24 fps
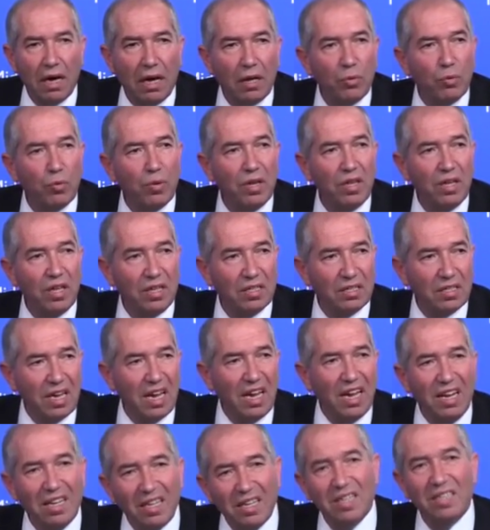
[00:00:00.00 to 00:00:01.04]
And when they
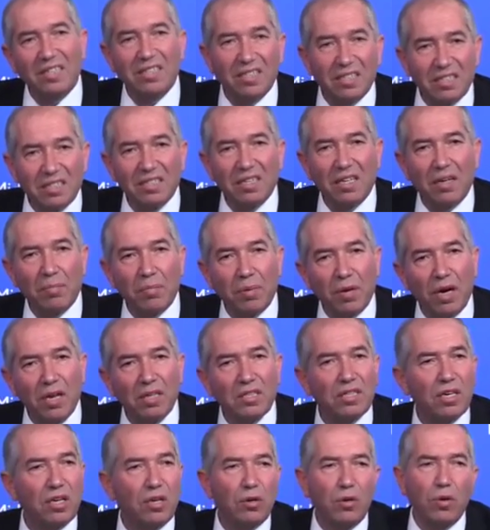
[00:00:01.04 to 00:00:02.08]
say it is
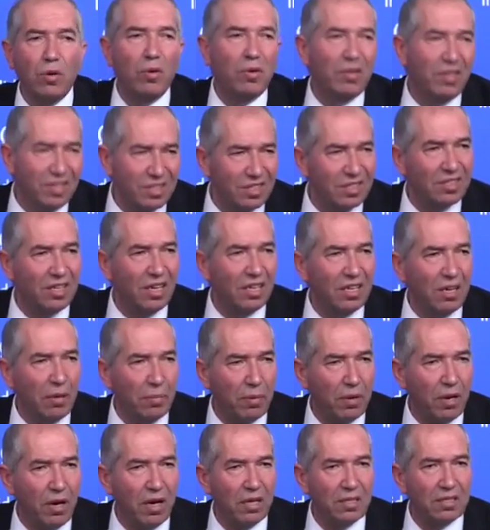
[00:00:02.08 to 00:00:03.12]
uprising, no, this is not
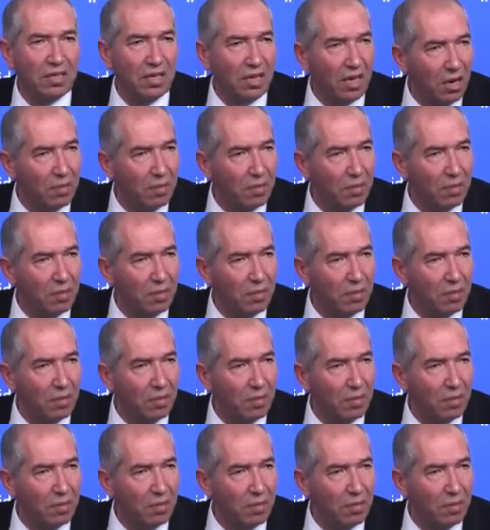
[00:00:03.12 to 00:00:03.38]
uprising.